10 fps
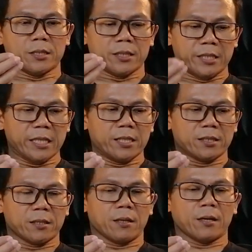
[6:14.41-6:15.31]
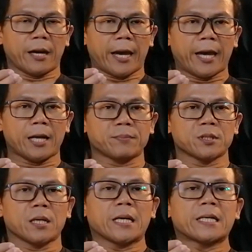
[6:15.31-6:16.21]
This helps
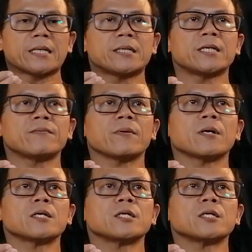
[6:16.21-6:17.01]
give